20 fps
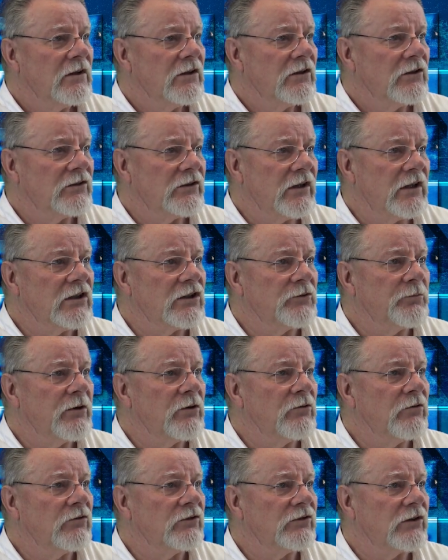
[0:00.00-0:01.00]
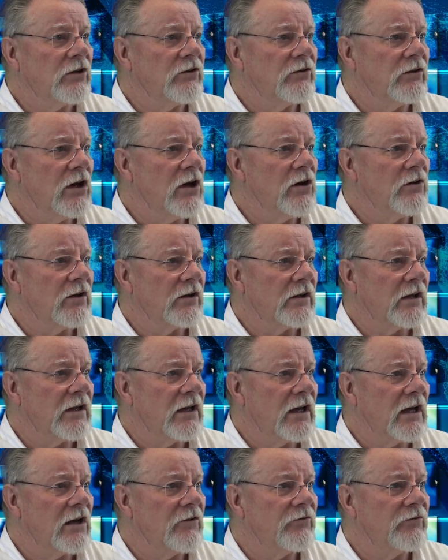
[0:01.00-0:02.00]
Since we also know that they
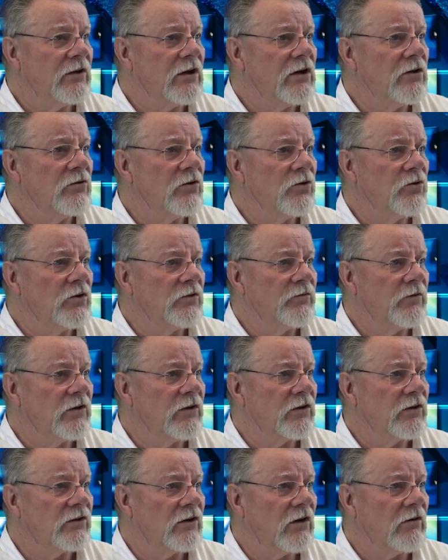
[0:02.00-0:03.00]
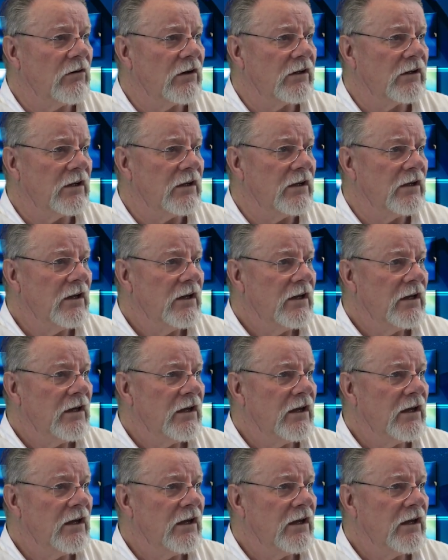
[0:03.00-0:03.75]
have no lawful authority